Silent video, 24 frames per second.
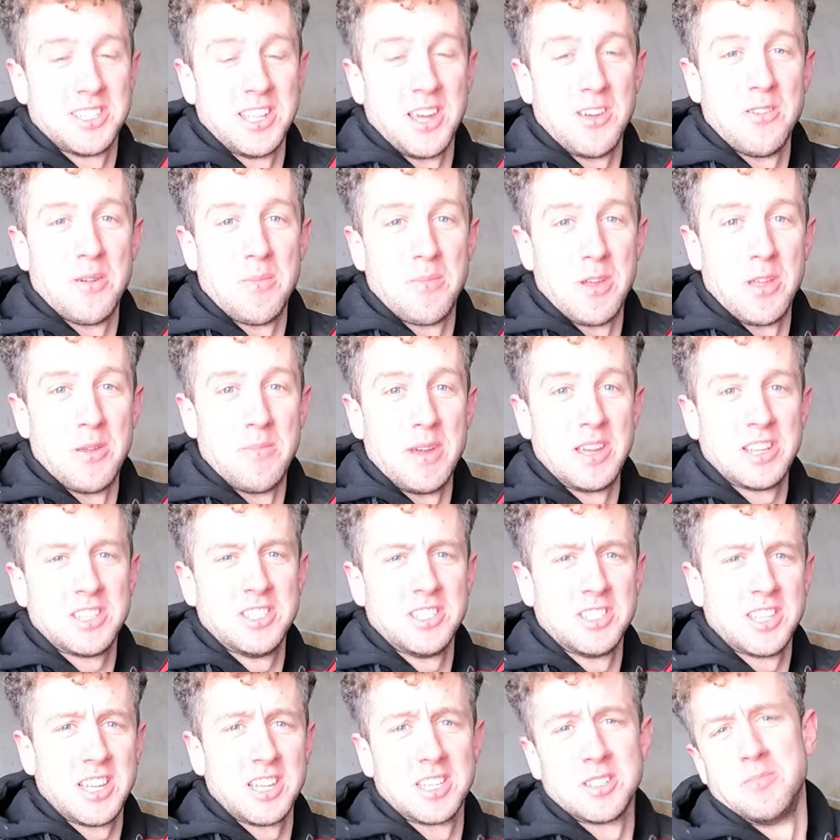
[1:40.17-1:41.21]
just now about the
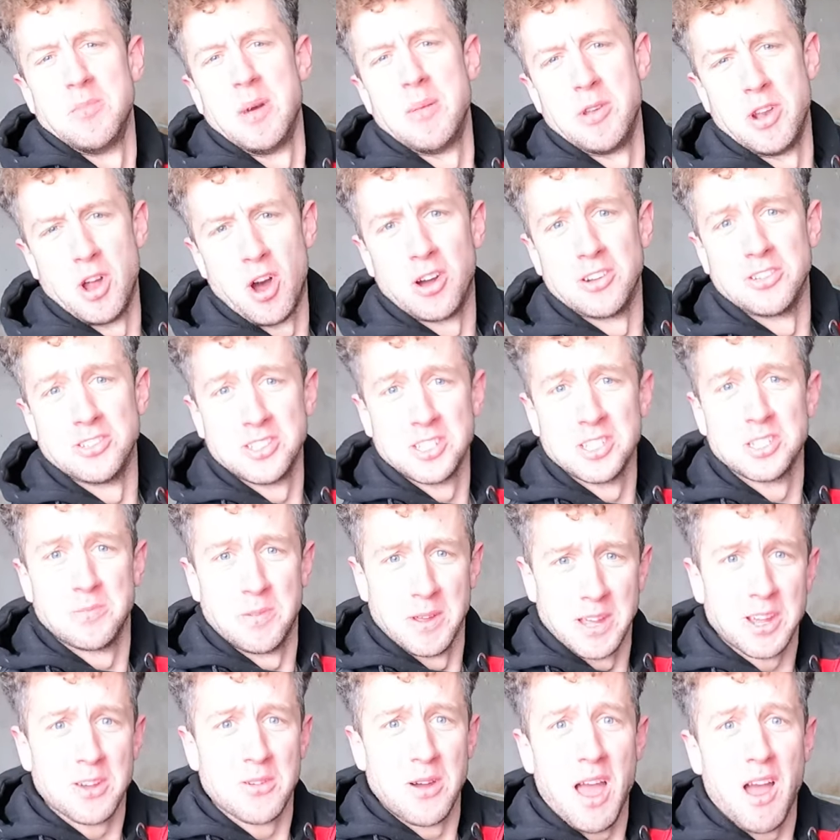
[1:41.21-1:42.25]
merchandise. Maybe not
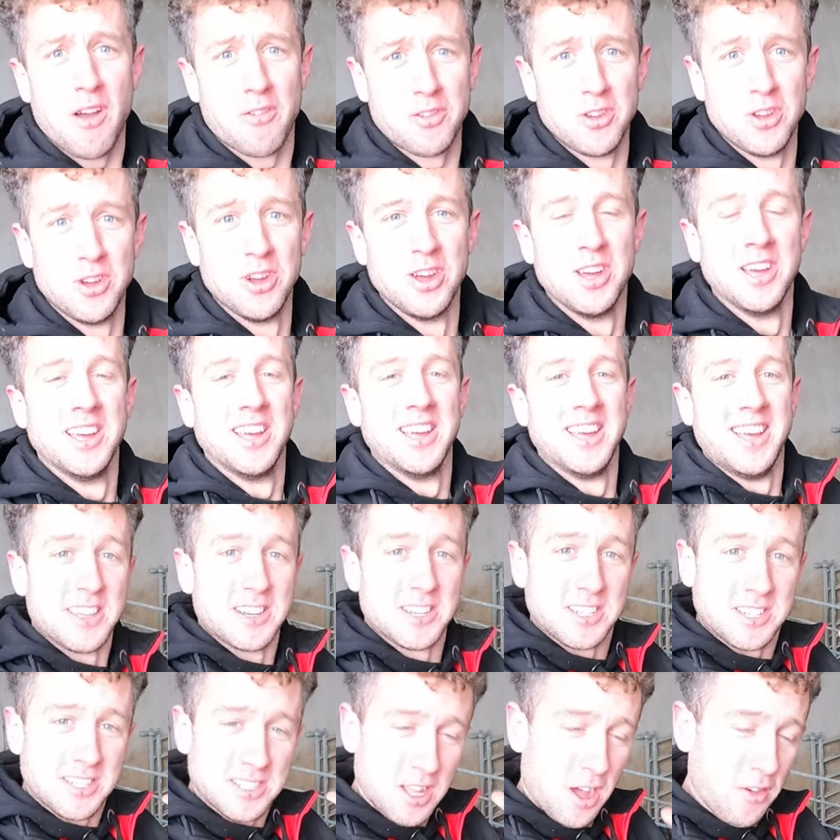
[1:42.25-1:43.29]
hundreds, but quite a few.
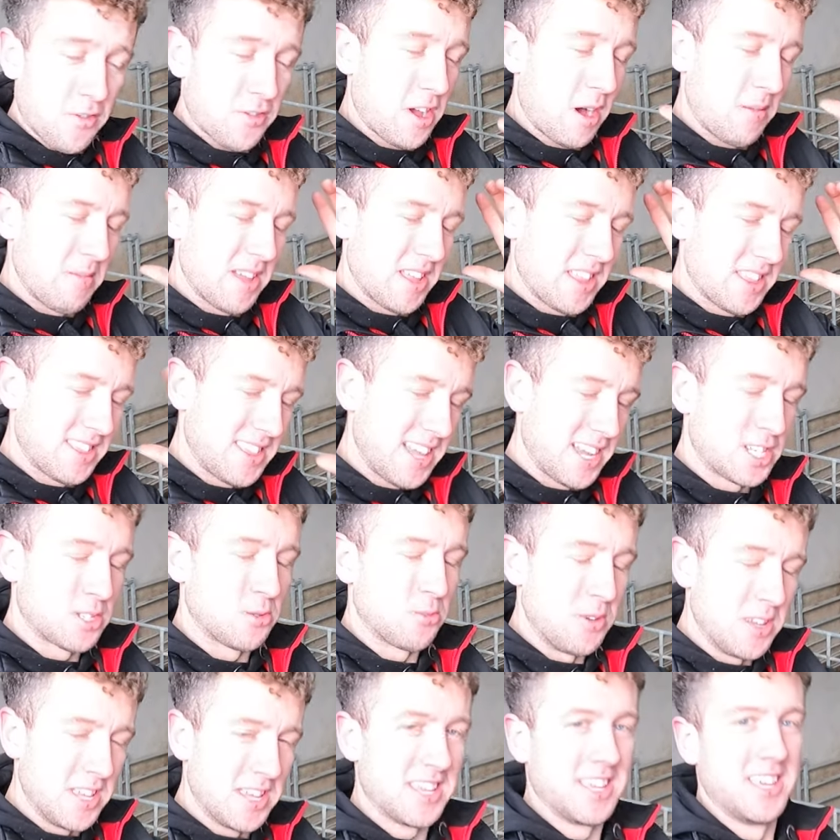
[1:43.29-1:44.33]
There is stuff coming
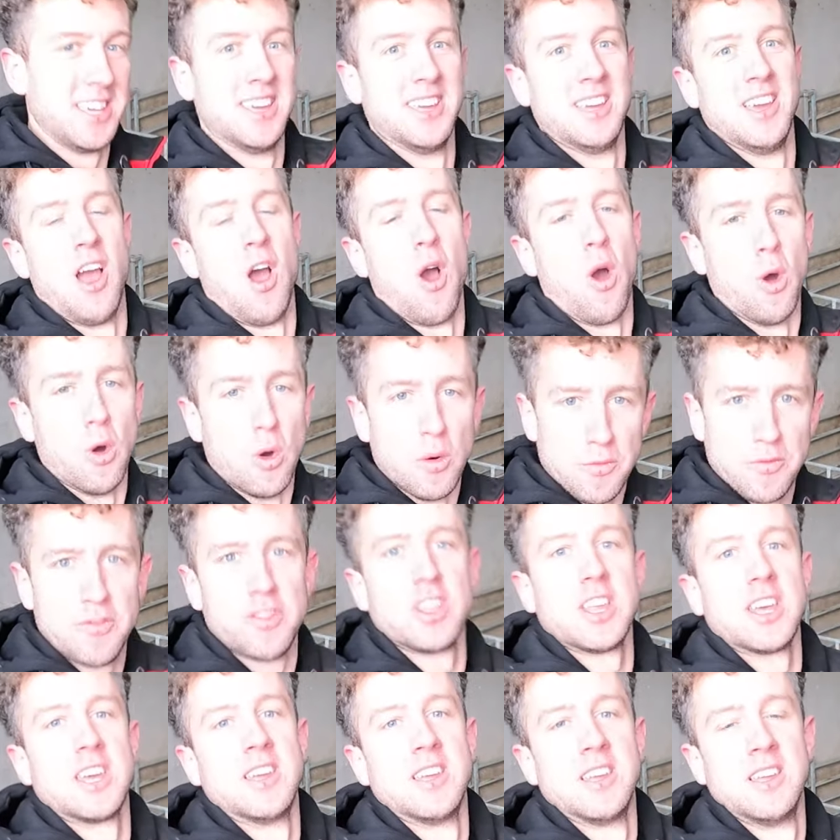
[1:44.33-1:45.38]
this week,
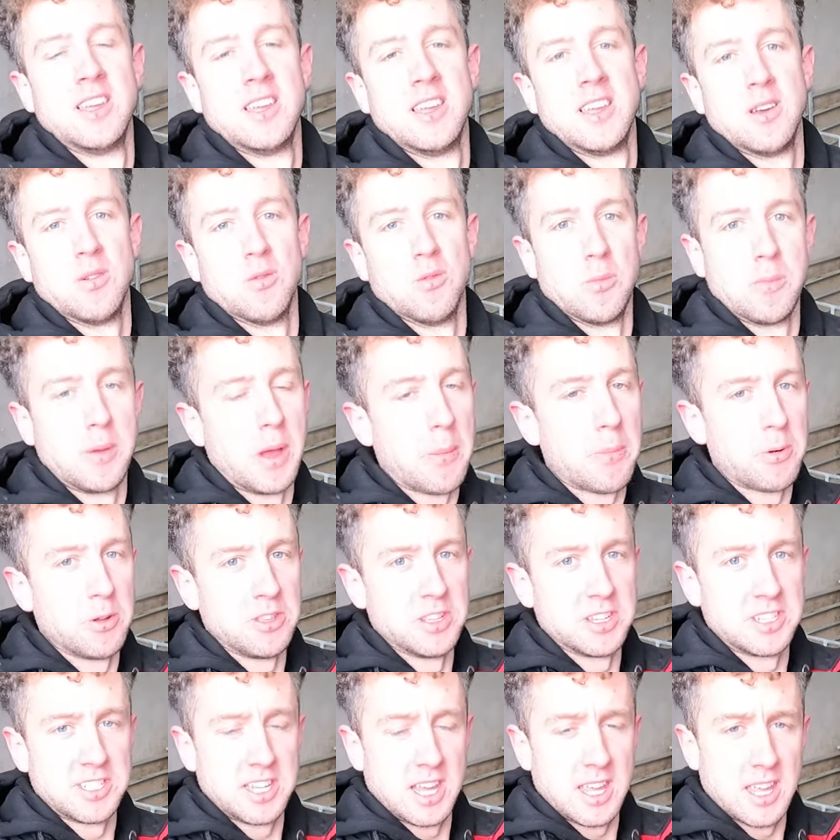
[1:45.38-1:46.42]
hopefully. We'll be up
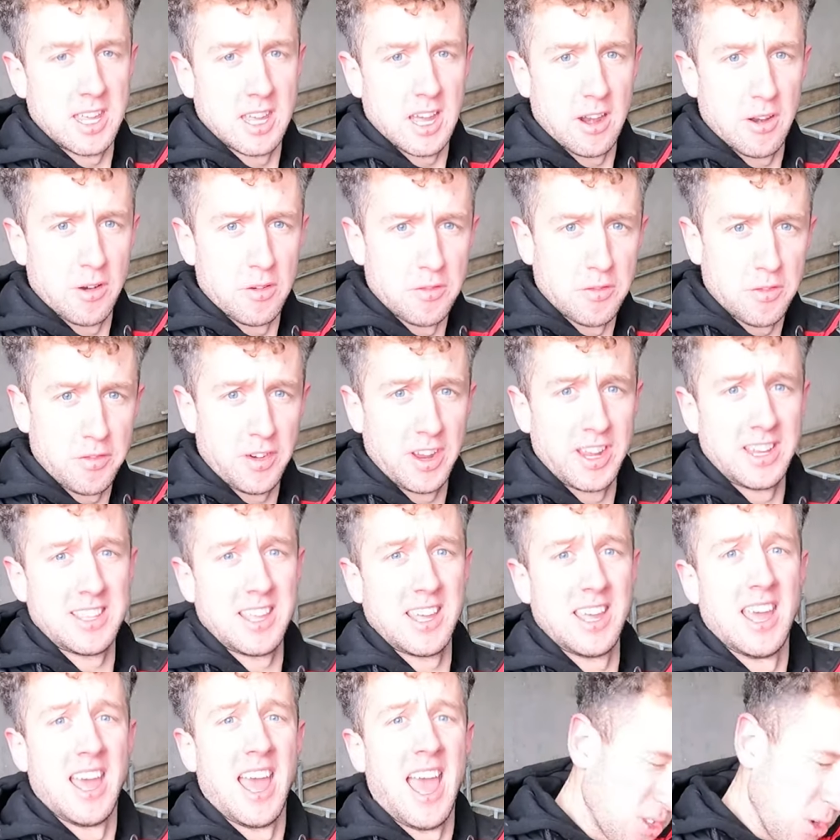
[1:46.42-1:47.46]
on the site around
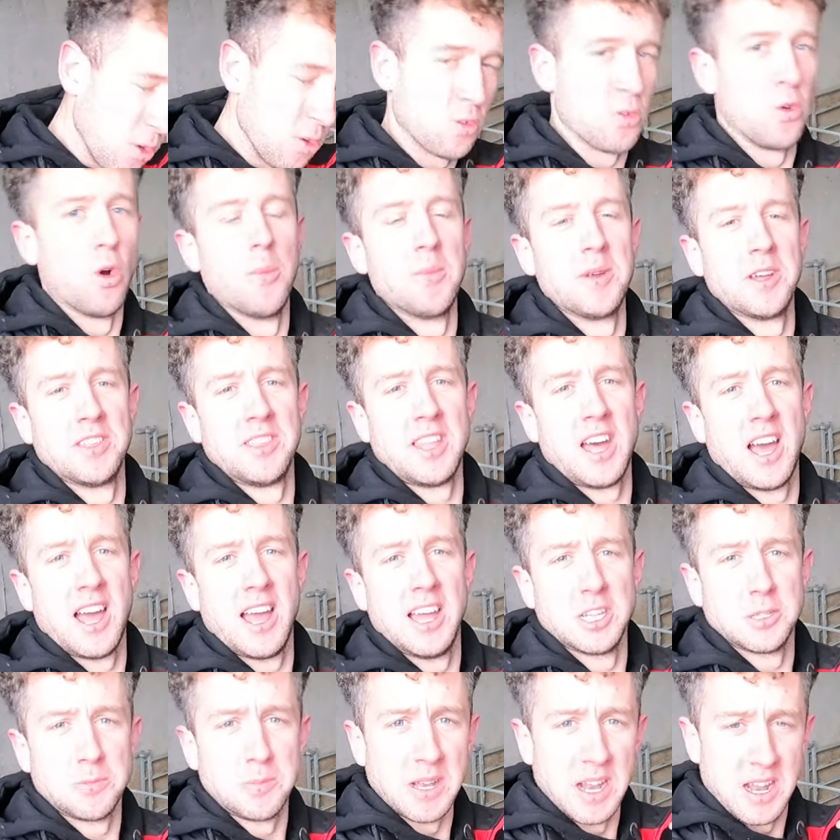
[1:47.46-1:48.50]
Friday. Don't quote me on
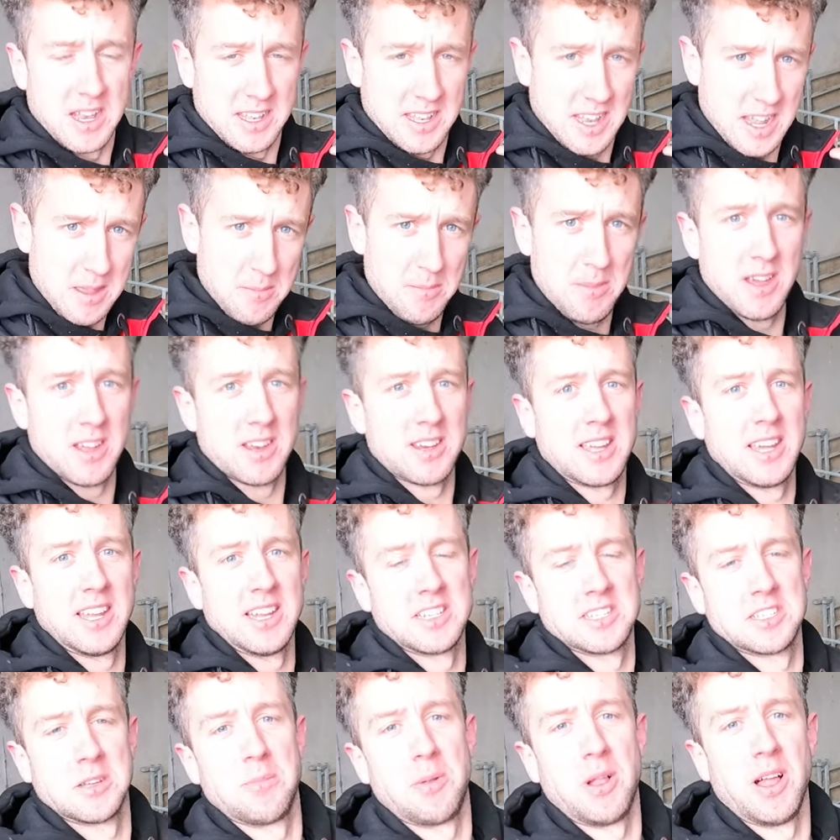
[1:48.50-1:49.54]
that. It's been a nightmare
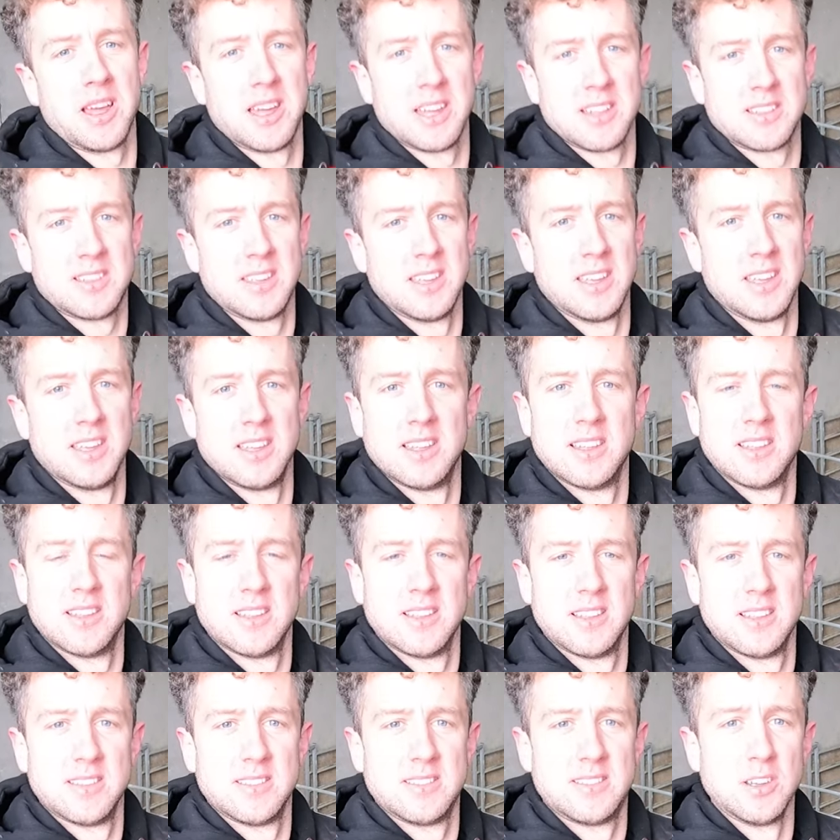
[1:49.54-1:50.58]
getting a supplier to
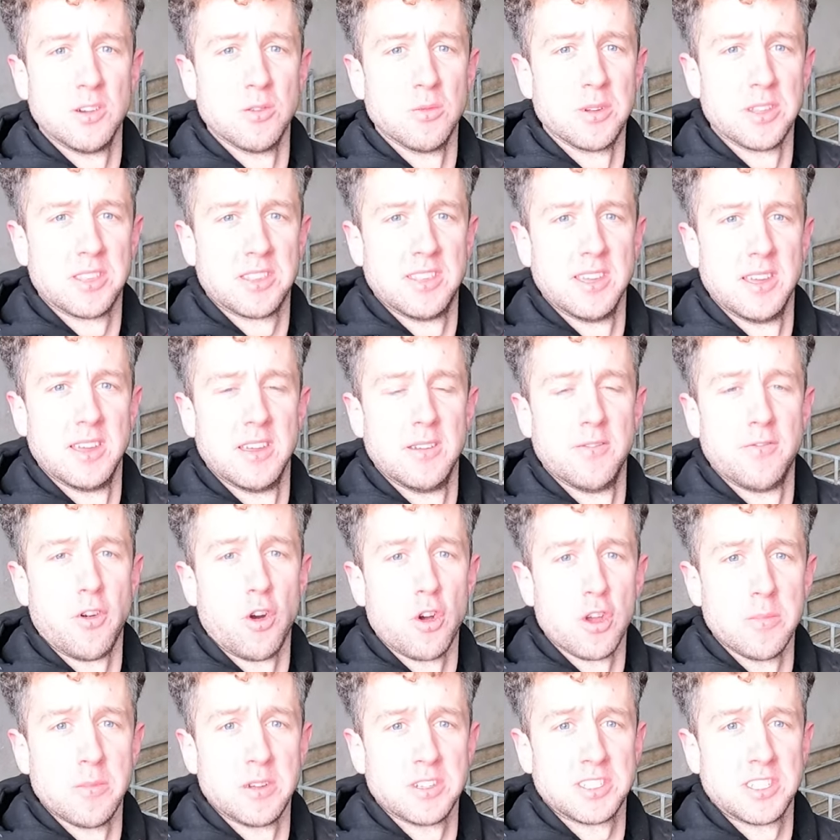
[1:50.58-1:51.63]
deal with the
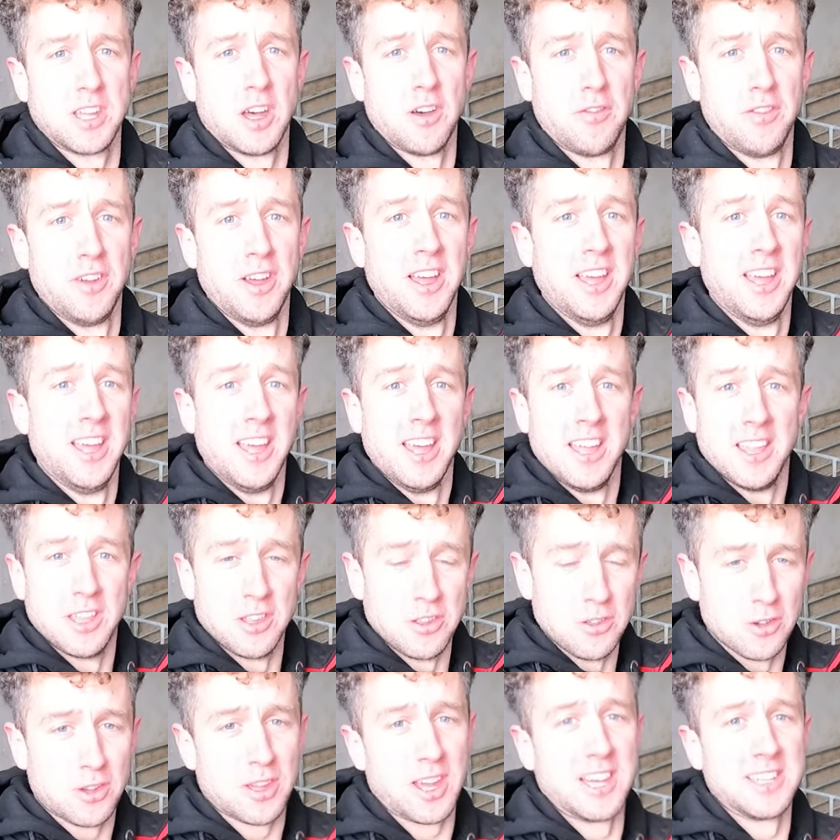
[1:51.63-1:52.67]
volume of stuff
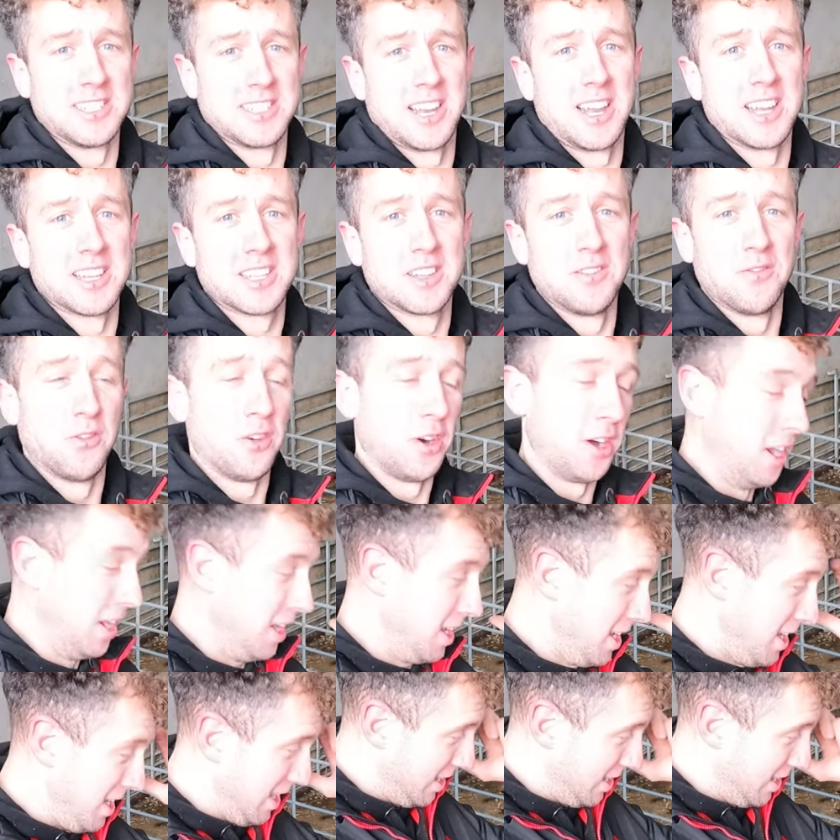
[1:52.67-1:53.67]
that you guys are asking for.